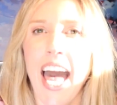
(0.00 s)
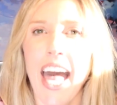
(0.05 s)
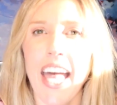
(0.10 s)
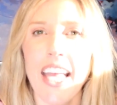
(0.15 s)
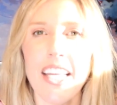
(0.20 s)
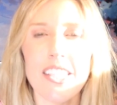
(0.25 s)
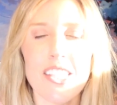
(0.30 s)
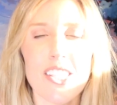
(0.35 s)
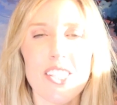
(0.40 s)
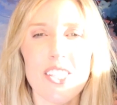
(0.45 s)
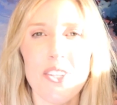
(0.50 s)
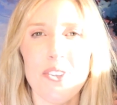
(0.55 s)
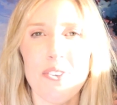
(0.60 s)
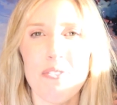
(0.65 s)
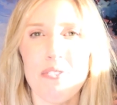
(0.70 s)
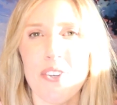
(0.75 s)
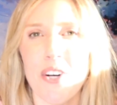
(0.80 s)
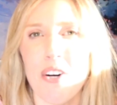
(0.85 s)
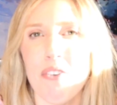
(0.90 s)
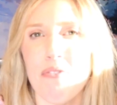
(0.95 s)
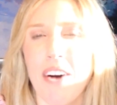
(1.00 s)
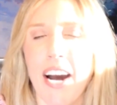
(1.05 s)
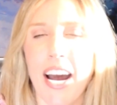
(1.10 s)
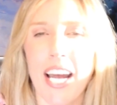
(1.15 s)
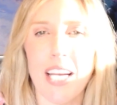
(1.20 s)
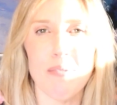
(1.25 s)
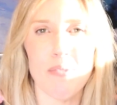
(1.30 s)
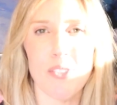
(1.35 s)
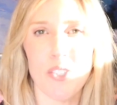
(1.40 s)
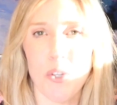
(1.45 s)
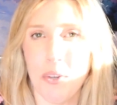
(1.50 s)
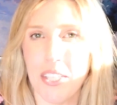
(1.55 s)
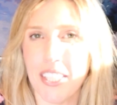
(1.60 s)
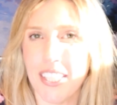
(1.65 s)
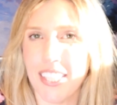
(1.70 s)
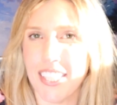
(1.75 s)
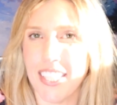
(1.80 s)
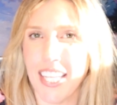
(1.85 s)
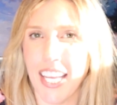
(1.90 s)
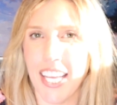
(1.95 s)
adds to the overall vibe so it
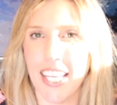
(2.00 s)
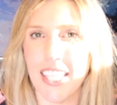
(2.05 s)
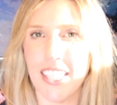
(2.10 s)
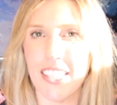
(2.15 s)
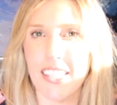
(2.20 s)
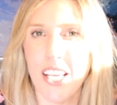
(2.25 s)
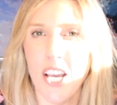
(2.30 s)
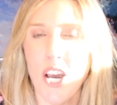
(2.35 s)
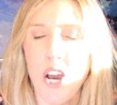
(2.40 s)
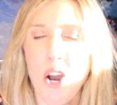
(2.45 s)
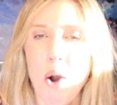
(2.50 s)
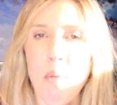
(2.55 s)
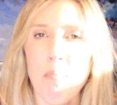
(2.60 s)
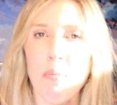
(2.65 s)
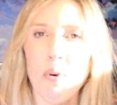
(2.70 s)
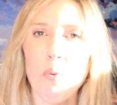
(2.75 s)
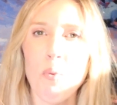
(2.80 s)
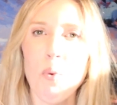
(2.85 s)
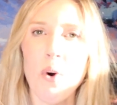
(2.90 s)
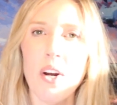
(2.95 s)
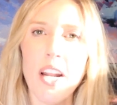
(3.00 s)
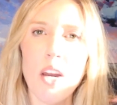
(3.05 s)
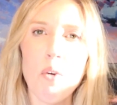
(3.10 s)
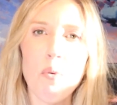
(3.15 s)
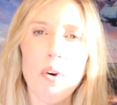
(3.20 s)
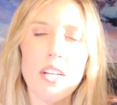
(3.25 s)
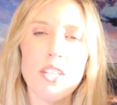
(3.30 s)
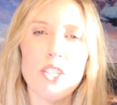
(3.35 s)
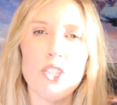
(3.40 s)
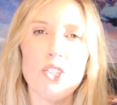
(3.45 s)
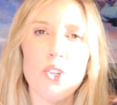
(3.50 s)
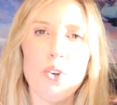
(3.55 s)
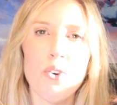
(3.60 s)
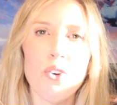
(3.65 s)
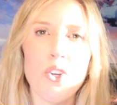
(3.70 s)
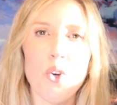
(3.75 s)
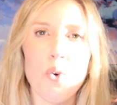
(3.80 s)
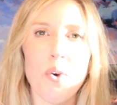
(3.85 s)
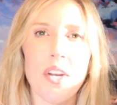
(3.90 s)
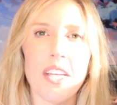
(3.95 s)
stays. But what I want to show
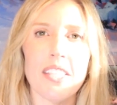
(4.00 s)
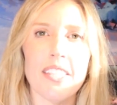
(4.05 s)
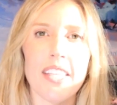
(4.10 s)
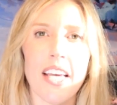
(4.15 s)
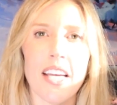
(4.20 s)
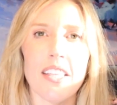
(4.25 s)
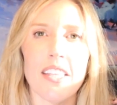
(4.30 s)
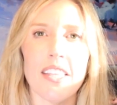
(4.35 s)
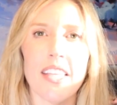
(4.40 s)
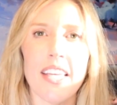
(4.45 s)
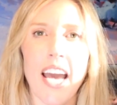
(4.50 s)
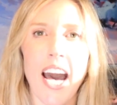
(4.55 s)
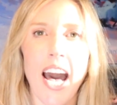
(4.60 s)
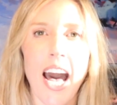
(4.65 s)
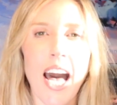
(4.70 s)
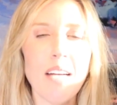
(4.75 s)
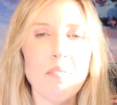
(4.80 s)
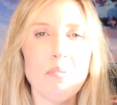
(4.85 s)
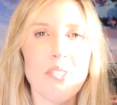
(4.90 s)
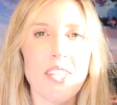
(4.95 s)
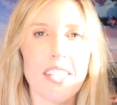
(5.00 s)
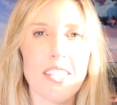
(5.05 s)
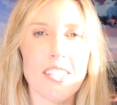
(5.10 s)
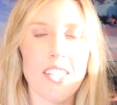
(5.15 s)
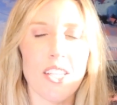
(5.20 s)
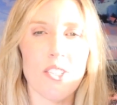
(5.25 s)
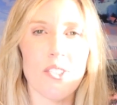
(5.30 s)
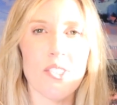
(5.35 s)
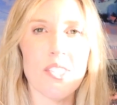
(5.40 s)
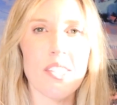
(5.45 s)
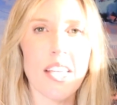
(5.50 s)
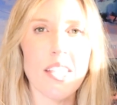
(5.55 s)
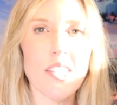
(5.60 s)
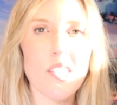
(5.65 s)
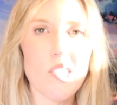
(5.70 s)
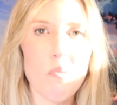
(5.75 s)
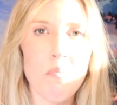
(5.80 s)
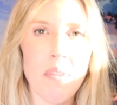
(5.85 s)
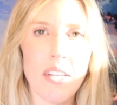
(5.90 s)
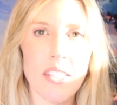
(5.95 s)
you is that the objects that are
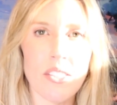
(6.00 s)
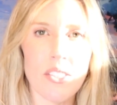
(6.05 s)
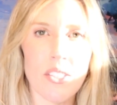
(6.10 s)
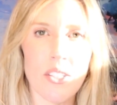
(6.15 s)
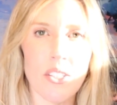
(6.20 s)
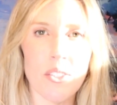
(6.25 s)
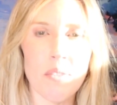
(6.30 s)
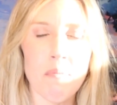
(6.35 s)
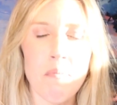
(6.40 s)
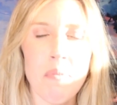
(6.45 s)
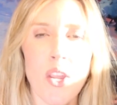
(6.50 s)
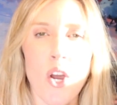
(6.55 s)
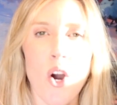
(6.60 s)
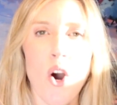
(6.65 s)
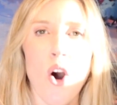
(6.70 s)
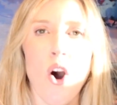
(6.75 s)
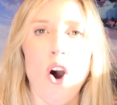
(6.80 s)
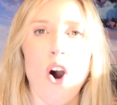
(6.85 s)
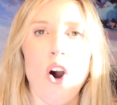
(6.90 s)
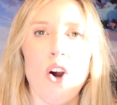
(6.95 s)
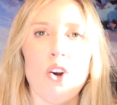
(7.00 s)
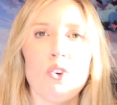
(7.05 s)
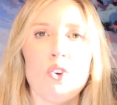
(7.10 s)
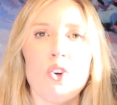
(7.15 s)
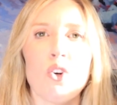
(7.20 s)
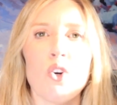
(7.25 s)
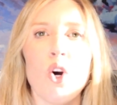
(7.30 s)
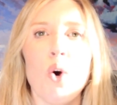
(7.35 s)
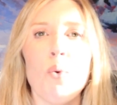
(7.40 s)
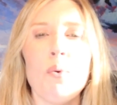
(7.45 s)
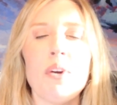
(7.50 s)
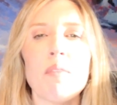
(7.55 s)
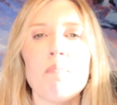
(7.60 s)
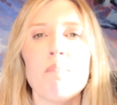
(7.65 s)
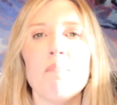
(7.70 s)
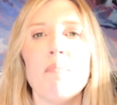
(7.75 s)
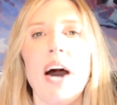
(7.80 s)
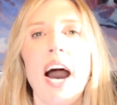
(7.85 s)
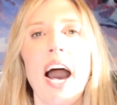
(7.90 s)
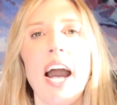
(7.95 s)
sentimental are going
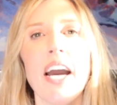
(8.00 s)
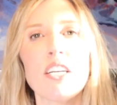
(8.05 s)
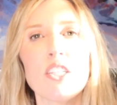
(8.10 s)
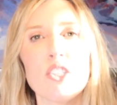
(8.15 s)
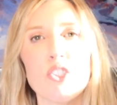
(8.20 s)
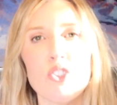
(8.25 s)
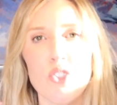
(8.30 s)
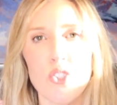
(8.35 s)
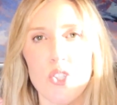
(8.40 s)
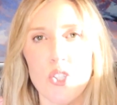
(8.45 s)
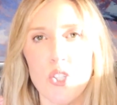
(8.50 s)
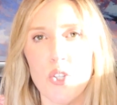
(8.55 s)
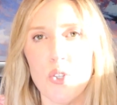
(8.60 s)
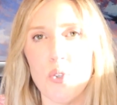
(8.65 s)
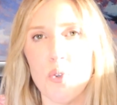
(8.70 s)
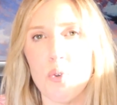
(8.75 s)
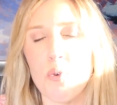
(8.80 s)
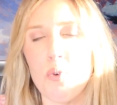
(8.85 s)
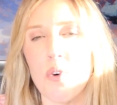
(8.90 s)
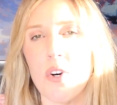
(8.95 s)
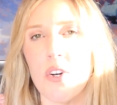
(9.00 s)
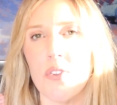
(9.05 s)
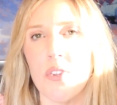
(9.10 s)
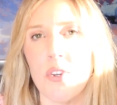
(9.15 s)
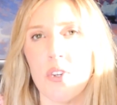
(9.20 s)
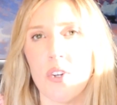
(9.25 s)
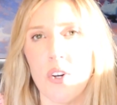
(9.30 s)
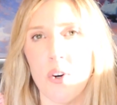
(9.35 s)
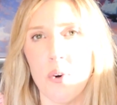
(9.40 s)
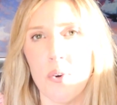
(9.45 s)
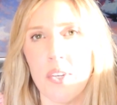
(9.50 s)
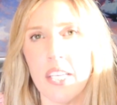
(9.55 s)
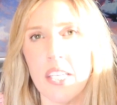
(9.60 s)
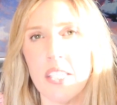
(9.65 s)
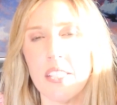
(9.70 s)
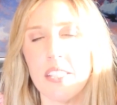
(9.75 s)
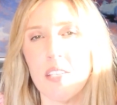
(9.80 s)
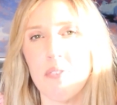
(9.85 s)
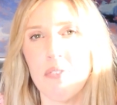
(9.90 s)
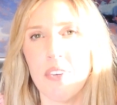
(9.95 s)
back to the
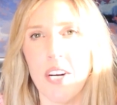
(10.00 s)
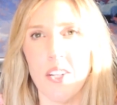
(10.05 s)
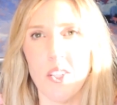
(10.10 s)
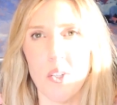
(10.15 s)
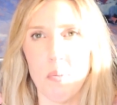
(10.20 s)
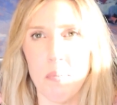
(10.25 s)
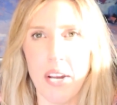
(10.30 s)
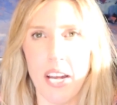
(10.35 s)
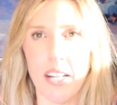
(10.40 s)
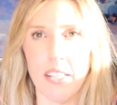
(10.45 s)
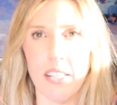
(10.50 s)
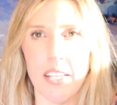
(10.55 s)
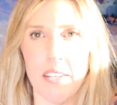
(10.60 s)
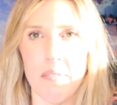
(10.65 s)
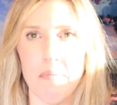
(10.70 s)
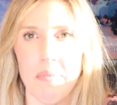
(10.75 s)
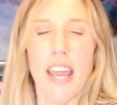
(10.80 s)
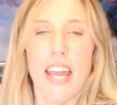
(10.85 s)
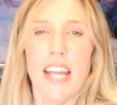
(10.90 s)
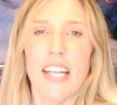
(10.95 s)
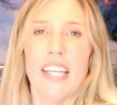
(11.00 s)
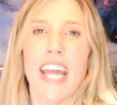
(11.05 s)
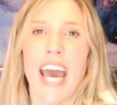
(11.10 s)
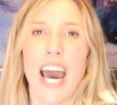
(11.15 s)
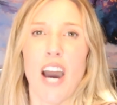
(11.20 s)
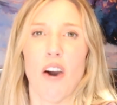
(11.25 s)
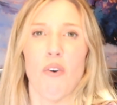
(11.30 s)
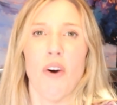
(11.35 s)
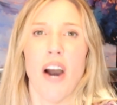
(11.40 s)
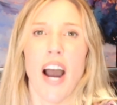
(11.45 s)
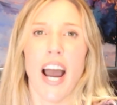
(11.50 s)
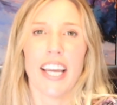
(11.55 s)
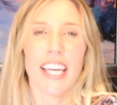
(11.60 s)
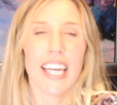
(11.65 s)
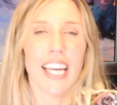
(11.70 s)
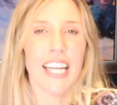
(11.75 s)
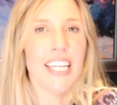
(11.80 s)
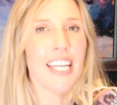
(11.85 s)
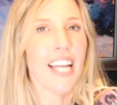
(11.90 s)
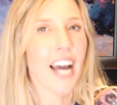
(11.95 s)
cohesive color palette. Now, I
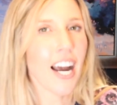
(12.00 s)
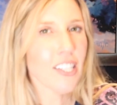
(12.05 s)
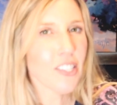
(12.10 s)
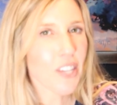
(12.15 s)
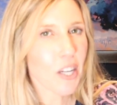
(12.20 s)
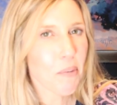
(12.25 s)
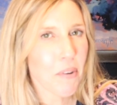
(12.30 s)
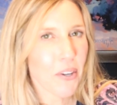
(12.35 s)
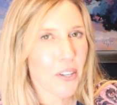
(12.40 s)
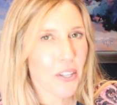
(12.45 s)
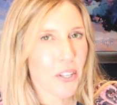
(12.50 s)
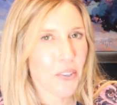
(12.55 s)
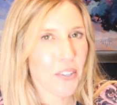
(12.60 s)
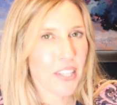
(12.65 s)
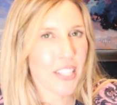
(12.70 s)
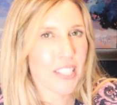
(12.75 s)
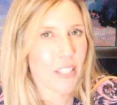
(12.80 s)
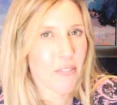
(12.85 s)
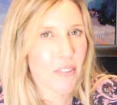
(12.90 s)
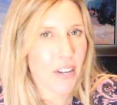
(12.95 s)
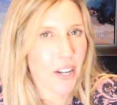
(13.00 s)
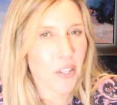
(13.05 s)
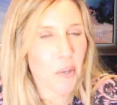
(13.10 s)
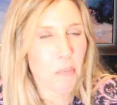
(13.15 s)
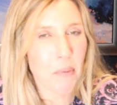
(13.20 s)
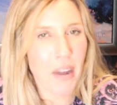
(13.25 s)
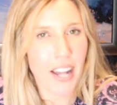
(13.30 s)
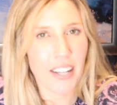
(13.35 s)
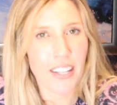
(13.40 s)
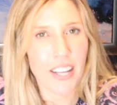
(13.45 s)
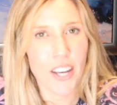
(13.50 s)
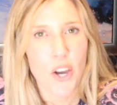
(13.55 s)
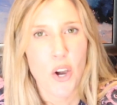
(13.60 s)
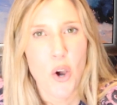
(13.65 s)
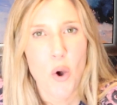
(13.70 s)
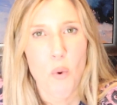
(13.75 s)
cannot talk about a cohesive color palette